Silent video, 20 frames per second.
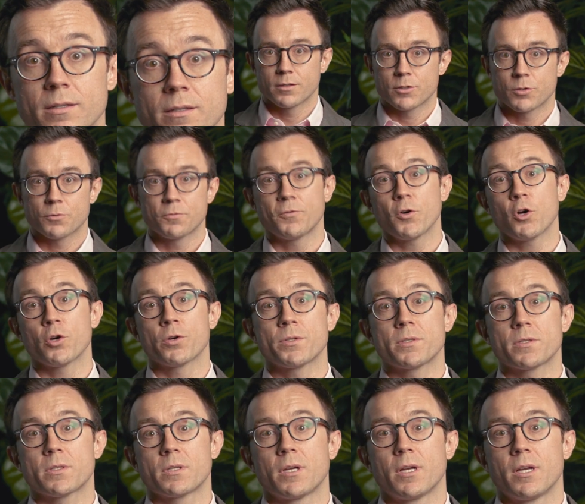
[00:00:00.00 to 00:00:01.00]
So
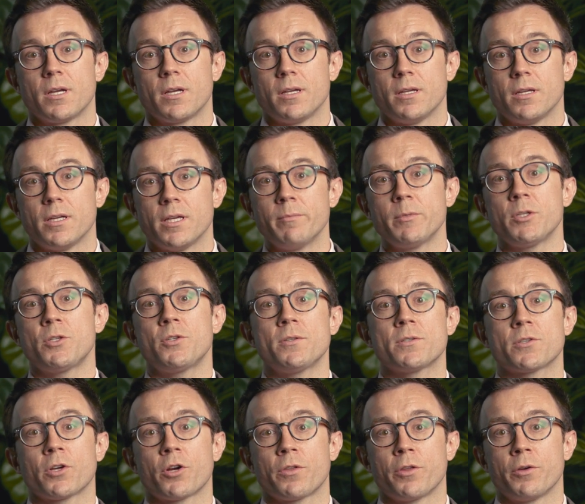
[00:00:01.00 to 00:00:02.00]
first,
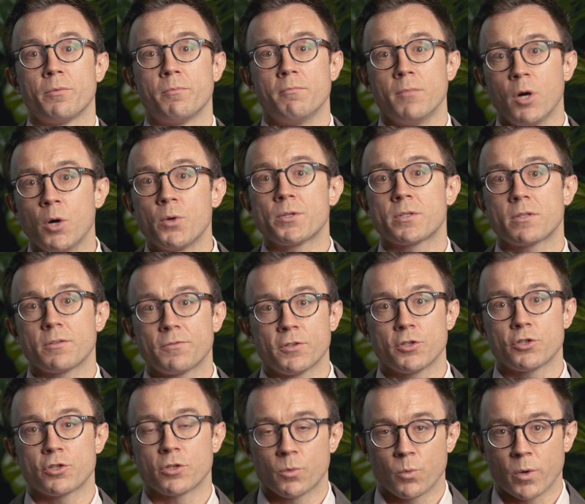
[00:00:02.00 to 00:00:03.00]
images are the most
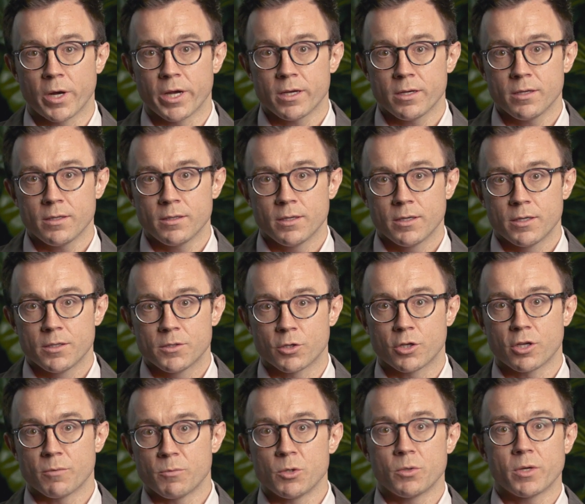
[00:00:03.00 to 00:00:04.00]
efficient way to
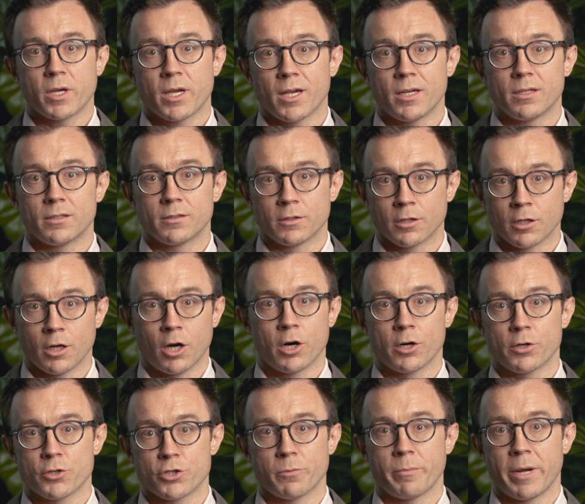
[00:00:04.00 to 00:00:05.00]
communicate
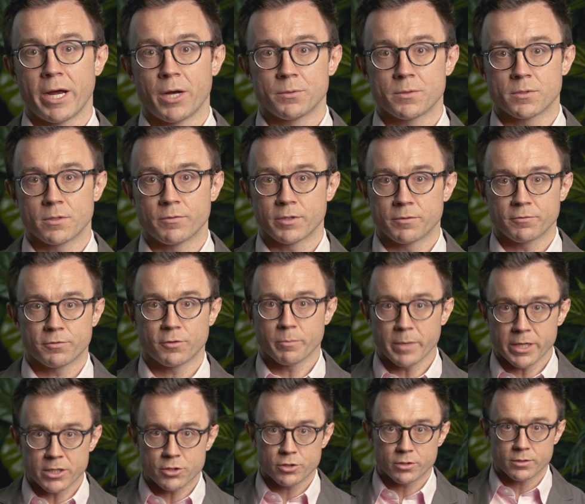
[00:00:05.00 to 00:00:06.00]
large amounts of
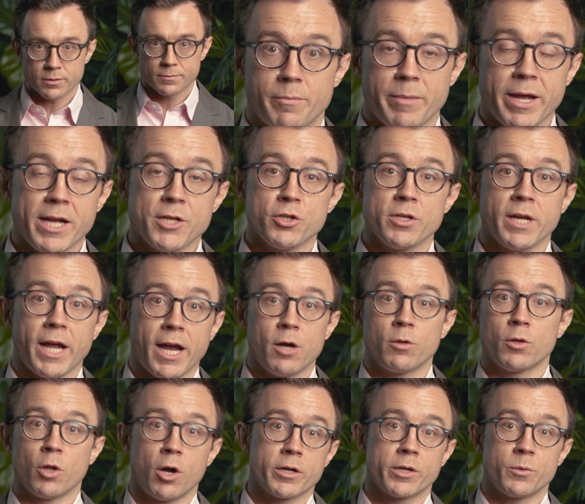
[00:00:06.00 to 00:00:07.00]
information. Imagine
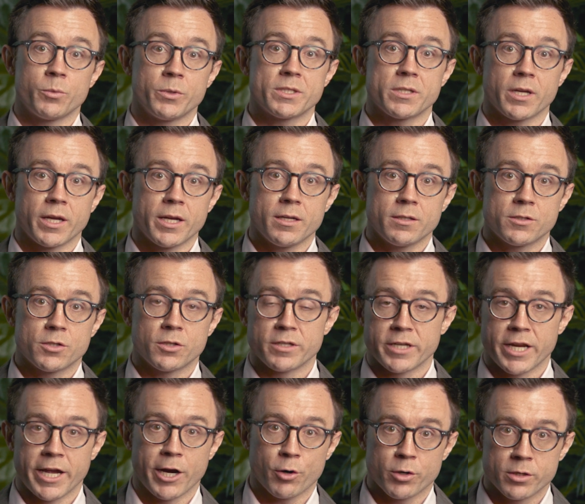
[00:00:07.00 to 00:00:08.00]
how long it would take to
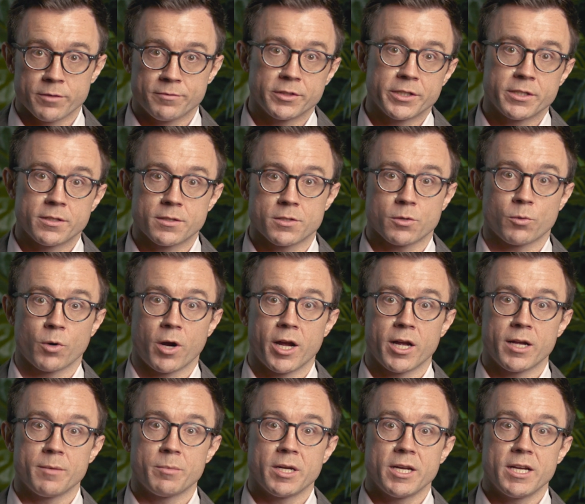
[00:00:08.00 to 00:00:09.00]
narratively
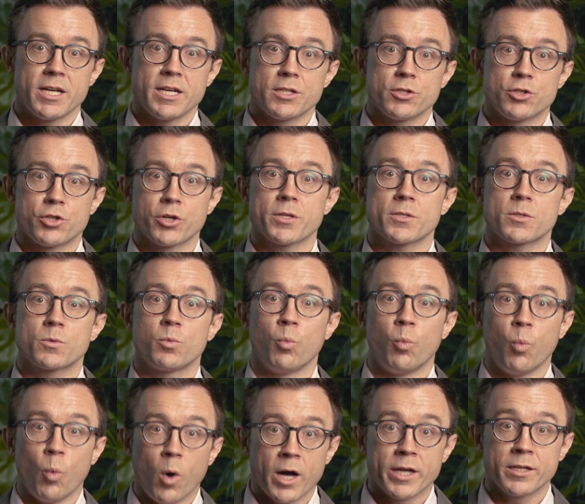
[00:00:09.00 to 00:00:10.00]
describe just
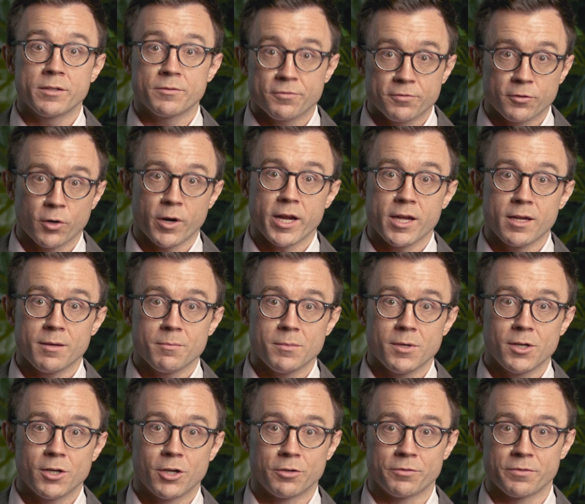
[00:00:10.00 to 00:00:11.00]
1
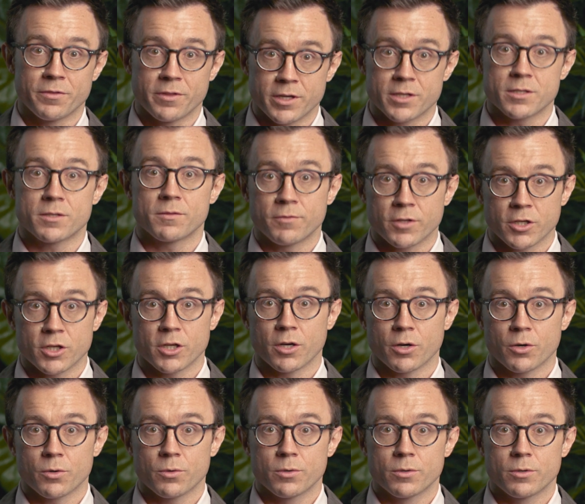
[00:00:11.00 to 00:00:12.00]
frame of this video.